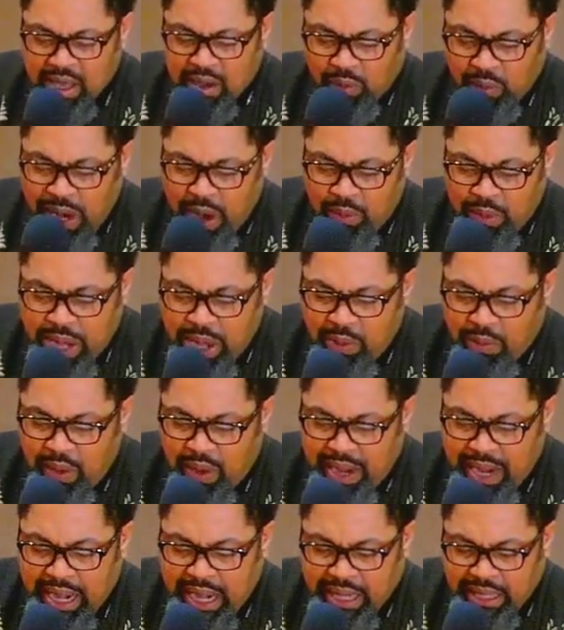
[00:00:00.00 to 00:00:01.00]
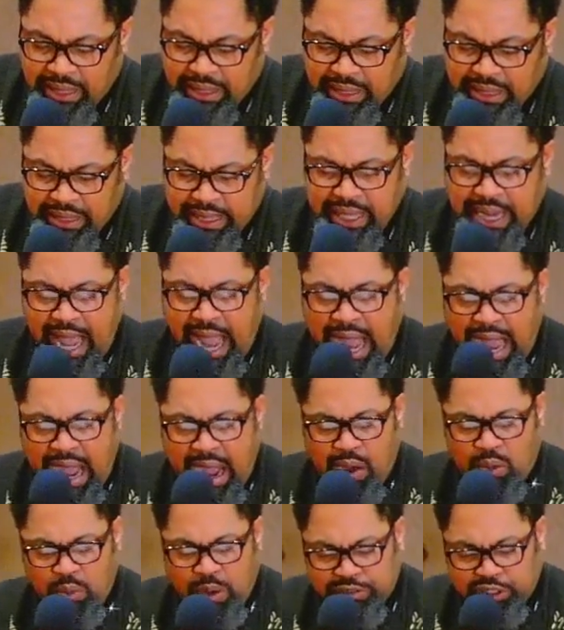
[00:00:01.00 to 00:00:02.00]
where we were
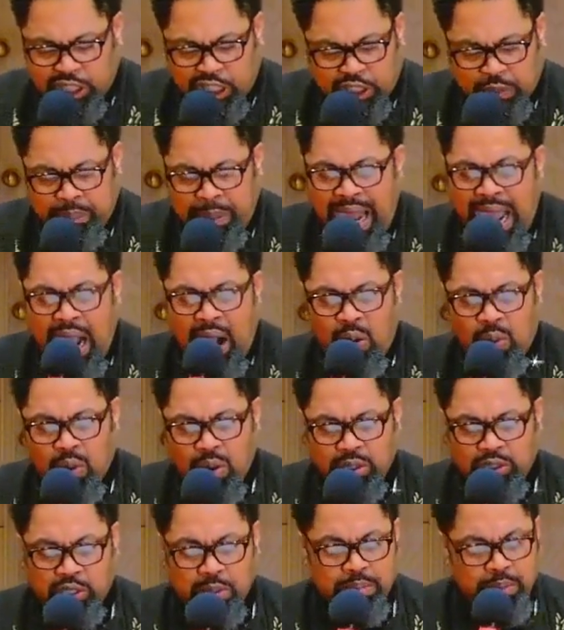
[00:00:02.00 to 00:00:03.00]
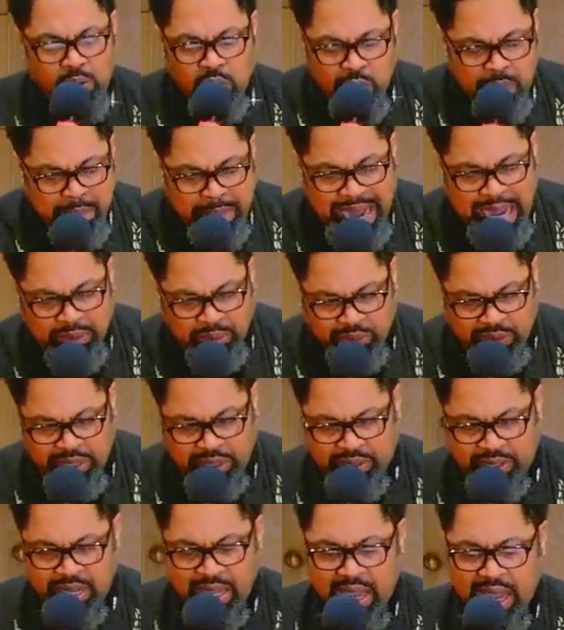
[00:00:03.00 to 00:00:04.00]
endowed with such power to move
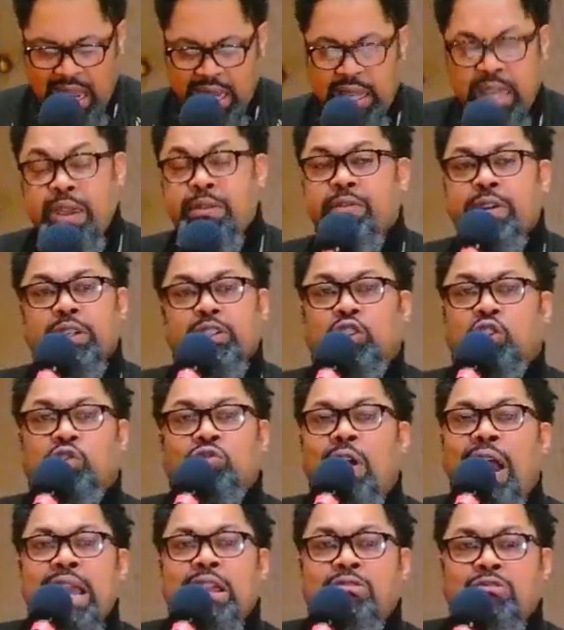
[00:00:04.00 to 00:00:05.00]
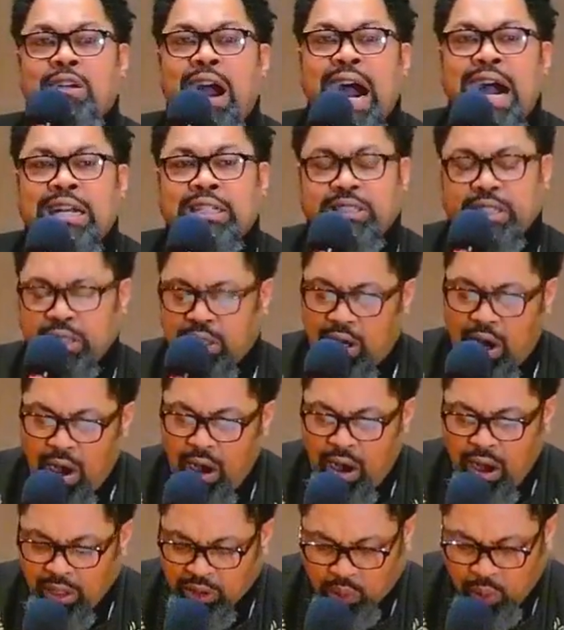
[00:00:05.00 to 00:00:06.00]
mountains and even strike rocks and
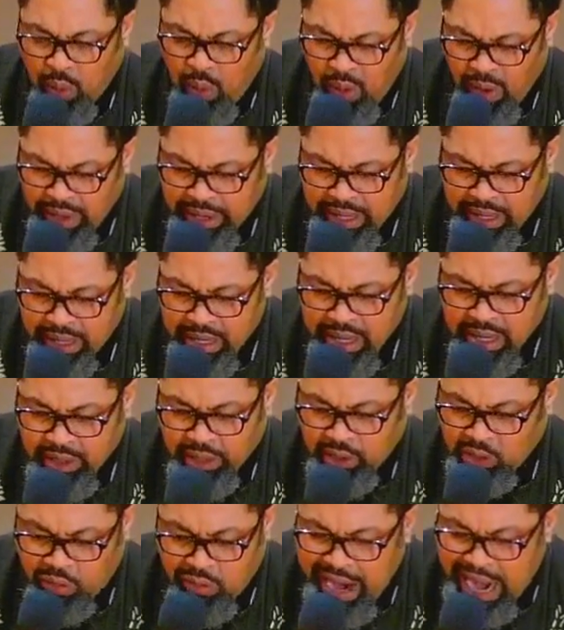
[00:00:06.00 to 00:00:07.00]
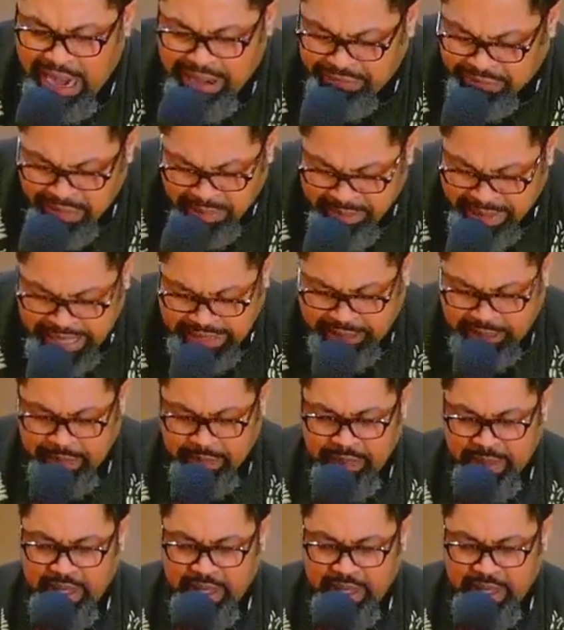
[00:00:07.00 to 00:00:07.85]
cause water to cry from it.